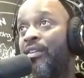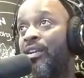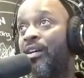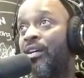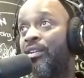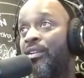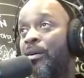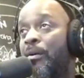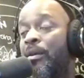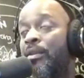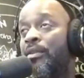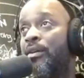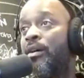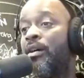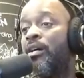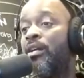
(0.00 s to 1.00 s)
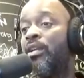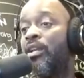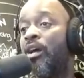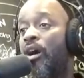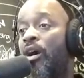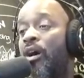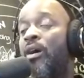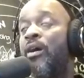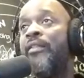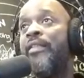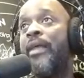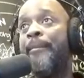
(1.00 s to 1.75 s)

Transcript: the, the, the law that